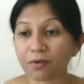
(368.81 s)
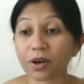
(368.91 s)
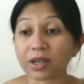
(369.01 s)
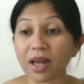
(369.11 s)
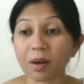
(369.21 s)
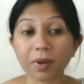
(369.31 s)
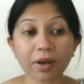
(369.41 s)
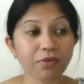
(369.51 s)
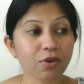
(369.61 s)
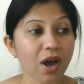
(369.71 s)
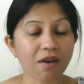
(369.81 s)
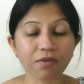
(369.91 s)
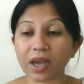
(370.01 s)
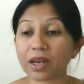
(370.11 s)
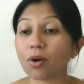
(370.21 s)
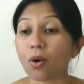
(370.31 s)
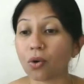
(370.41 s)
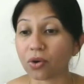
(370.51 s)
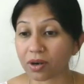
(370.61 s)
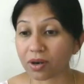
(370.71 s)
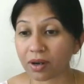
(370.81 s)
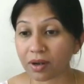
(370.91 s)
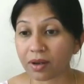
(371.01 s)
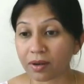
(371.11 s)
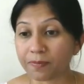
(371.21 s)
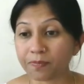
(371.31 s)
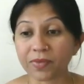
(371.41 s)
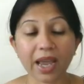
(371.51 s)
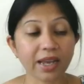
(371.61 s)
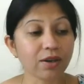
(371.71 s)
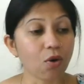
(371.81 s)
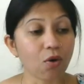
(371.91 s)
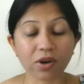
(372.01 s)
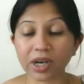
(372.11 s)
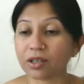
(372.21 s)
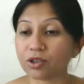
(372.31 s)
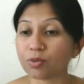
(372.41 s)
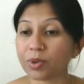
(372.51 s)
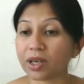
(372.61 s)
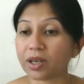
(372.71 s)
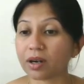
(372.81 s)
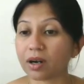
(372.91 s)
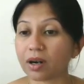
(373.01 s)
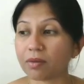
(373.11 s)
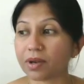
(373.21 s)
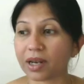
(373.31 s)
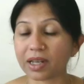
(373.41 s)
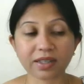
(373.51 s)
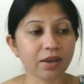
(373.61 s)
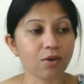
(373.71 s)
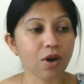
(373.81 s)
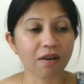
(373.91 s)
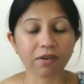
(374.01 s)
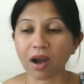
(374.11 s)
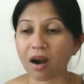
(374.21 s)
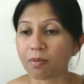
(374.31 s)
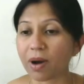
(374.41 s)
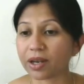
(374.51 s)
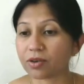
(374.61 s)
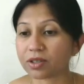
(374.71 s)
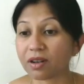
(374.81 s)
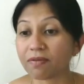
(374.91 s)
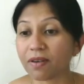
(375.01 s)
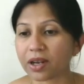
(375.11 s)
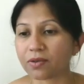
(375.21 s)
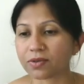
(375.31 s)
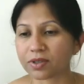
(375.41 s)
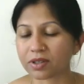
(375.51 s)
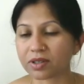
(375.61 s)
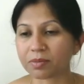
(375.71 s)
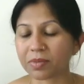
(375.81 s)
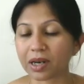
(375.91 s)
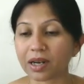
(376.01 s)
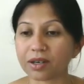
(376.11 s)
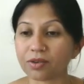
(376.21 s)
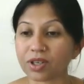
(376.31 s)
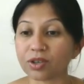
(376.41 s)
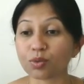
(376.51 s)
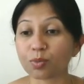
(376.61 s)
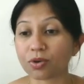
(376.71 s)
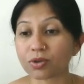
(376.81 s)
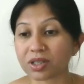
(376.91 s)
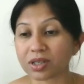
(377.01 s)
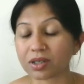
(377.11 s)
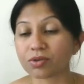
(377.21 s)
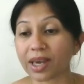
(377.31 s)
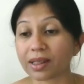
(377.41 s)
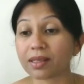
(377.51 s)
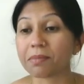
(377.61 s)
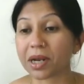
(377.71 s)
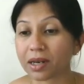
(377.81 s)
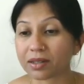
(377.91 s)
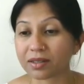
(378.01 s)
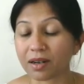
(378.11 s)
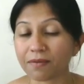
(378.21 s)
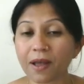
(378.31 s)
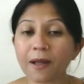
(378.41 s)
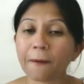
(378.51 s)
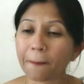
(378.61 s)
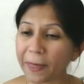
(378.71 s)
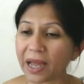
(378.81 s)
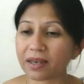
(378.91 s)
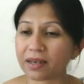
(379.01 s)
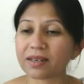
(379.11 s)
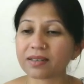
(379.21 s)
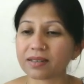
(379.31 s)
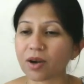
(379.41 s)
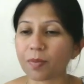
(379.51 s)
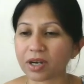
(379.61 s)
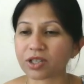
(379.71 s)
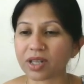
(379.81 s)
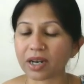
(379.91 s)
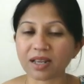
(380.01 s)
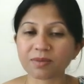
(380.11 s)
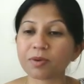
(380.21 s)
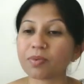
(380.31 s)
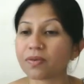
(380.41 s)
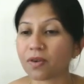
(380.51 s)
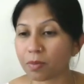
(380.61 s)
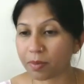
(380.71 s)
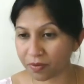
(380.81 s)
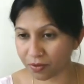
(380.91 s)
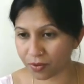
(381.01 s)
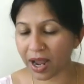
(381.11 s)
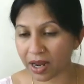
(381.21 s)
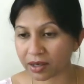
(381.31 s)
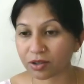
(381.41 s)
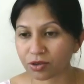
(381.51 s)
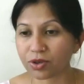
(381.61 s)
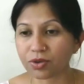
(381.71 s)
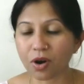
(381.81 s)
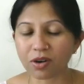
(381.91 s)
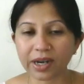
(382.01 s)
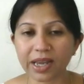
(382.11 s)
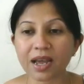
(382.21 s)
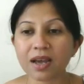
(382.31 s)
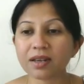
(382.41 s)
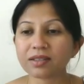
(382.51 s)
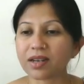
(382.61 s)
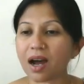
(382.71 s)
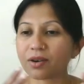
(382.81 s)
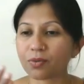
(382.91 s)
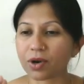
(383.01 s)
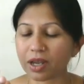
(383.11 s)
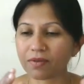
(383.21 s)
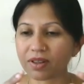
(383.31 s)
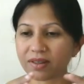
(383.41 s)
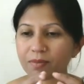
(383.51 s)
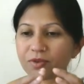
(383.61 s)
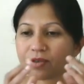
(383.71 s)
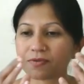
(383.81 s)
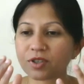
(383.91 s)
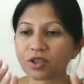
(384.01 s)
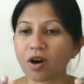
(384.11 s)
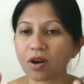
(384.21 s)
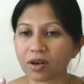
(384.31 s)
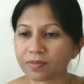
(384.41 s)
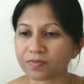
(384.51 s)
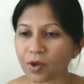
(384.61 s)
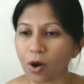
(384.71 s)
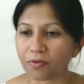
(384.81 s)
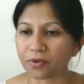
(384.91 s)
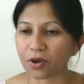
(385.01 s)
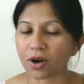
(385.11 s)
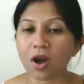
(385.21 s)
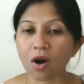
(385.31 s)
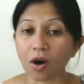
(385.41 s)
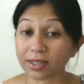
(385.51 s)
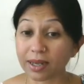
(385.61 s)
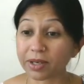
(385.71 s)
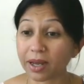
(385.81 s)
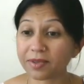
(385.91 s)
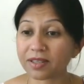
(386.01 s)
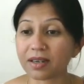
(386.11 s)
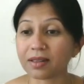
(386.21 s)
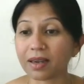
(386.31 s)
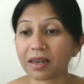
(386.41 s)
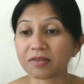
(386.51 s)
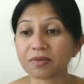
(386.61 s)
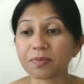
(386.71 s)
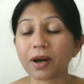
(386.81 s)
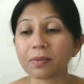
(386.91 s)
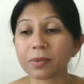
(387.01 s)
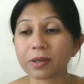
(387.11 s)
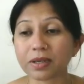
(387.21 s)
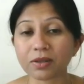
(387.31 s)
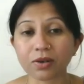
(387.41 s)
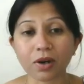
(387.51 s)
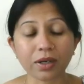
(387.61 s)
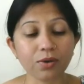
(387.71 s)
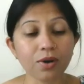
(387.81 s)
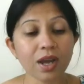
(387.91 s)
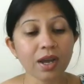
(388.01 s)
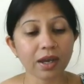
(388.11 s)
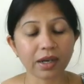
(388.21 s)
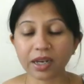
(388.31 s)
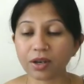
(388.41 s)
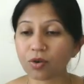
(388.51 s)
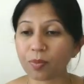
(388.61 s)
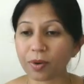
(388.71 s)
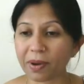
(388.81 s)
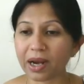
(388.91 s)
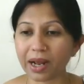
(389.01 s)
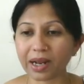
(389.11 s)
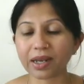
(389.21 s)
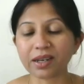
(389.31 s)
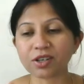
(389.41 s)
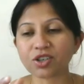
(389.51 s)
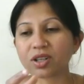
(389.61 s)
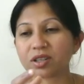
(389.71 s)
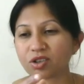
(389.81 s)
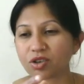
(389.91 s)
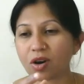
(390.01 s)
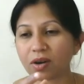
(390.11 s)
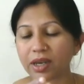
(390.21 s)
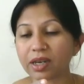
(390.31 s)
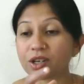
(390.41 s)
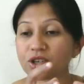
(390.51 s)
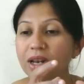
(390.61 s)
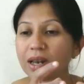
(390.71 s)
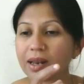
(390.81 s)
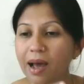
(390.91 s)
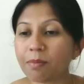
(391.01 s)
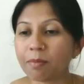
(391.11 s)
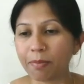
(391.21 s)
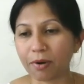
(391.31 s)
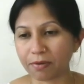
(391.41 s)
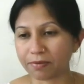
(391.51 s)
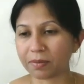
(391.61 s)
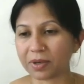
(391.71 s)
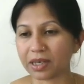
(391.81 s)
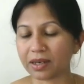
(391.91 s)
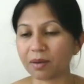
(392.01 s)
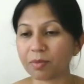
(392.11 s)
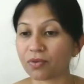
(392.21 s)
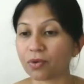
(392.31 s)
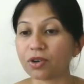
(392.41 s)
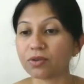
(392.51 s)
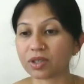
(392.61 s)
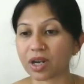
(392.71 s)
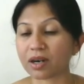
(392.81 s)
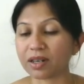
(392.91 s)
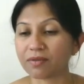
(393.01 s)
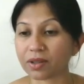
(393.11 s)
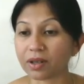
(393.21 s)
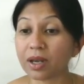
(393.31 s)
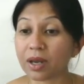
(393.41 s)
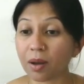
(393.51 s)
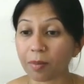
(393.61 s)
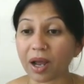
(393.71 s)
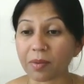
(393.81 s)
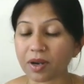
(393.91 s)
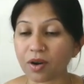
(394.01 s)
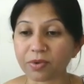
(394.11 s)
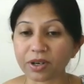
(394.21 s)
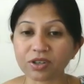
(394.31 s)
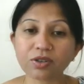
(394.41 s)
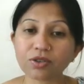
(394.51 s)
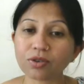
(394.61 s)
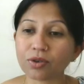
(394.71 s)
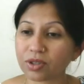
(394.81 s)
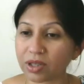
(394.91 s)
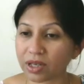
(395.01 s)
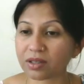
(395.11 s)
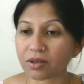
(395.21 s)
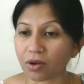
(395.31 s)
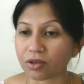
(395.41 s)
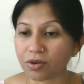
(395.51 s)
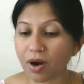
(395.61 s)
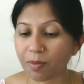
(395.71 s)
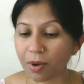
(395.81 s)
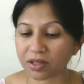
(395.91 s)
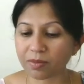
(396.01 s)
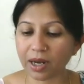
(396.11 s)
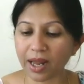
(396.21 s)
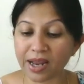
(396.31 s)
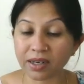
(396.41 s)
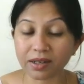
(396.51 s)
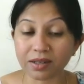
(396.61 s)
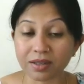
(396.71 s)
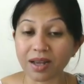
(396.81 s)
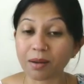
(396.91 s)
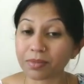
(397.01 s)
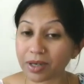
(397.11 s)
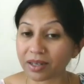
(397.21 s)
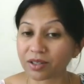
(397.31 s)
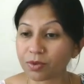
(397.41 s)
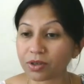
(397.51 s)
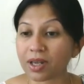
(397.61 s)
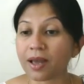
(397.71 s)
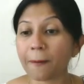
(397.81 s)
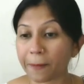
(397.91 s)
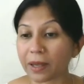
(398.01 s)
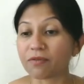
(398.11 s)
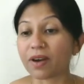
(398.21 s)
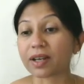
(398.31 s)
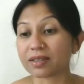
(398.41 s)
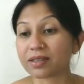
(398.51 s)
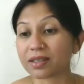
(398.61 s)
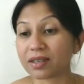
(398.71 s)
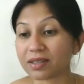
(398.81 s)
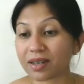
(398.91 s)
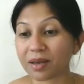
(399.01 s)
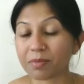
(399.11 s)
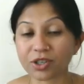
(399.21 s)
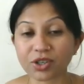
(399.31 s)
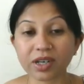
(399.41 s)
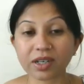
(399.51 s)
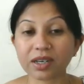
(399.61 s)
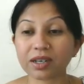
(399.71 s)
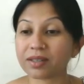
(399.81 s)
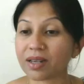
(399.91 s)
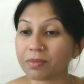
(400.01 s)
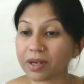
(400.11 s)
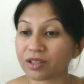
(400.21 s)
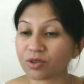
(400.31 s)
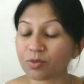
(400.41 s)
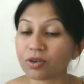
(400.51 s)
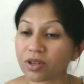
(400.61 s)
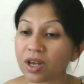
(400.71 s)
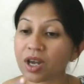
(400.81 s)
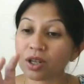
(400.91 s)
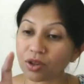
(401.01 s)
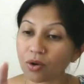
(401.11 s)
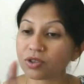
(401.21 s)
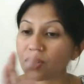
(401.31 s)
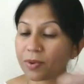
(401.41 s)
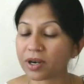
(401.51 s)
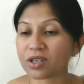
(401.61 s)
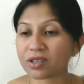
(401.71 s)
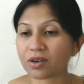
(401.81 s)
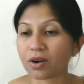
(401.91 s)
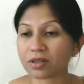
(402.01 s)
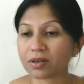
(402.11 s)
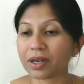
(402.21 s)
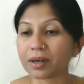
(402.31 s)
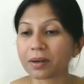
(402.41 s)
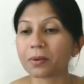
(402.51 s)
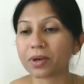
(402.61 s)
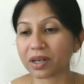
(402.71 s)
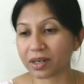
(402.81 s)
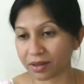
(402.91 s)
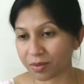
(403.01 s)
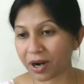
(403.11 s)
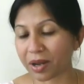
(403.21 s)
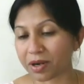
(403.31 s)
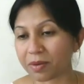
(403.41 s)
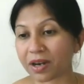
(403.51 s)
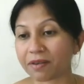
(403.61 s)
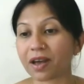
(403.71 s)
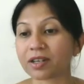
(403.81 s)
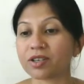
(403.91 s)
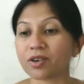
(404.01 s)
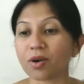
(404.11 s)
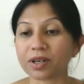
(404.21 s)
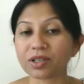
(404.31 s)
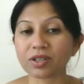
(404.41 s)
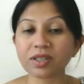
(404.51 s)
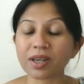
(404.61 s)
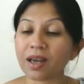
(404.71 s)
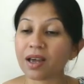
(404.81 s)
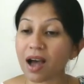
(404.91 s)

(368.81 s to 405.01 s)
For example, if you have an ore, and ore need to be, let's say you have a carbide or sulfide of a certain metal and you need to process it to get the metal itself, that is an operation that has been performed beforehand. So you already start working with some sort of stock of your, or sometimes in the case of polymers and so on, you need to prepare an initial stock, initial lump of the material before you start even the primary operations. So those things also are possible, and in some textbooks, in fact, this is the reason I mentioned it here, in some textbooks, those operations are also included in the primary manufacturing operations.